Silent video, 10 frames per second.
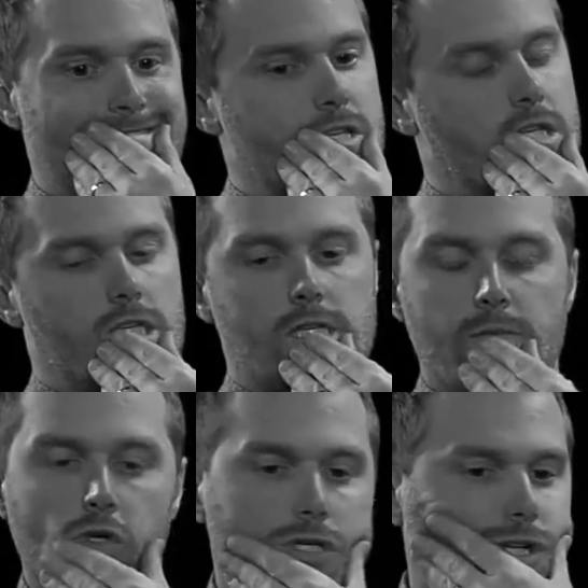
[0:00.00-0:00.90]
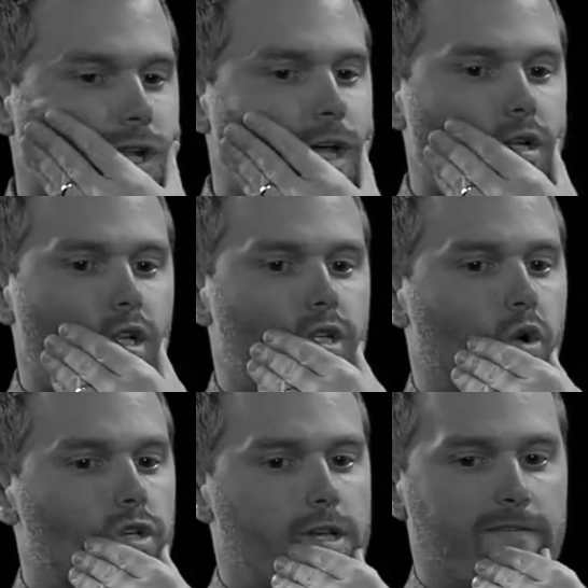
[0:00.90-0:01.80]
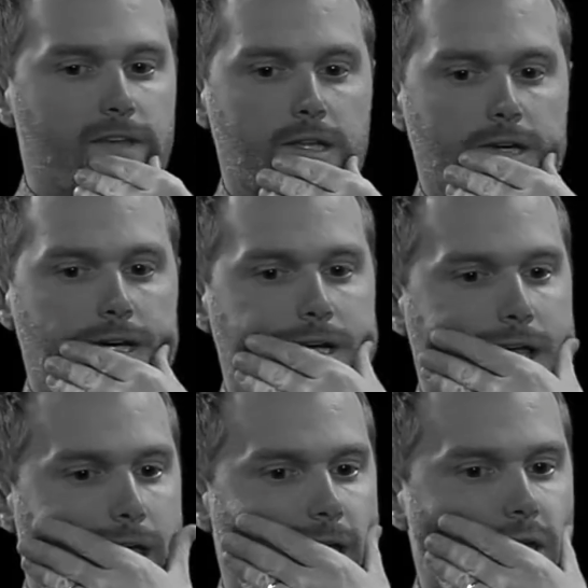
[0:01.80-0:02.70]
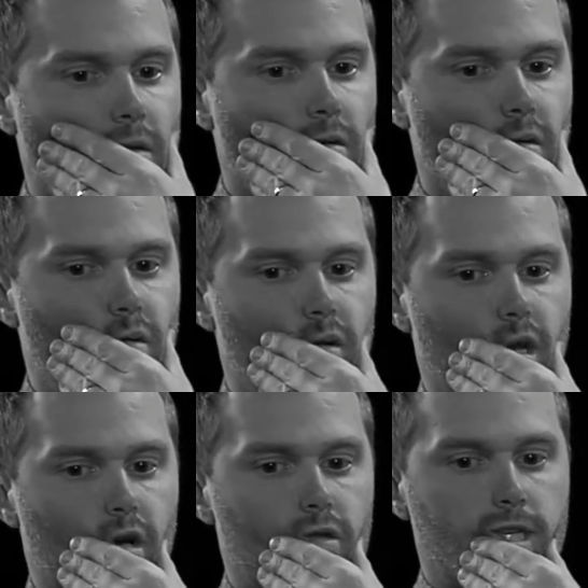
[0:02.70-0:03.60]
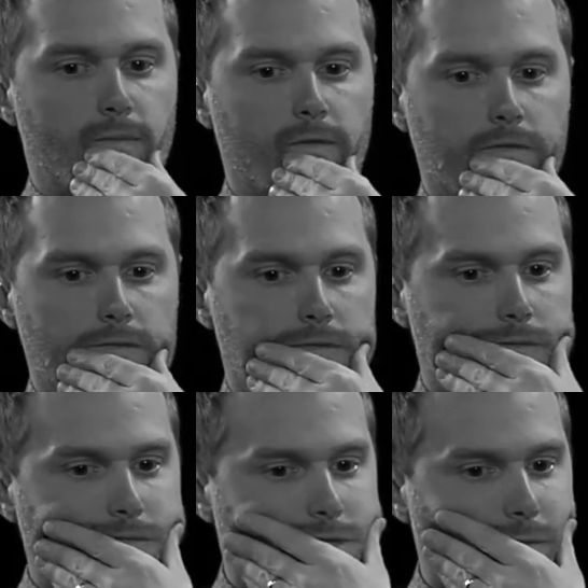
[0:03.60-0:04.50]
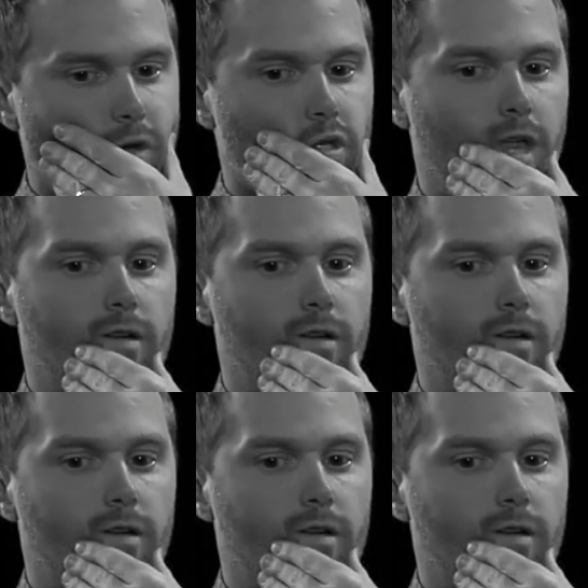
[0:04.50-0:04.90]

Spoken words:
similar to like La Dolce Vita and, you know, some of those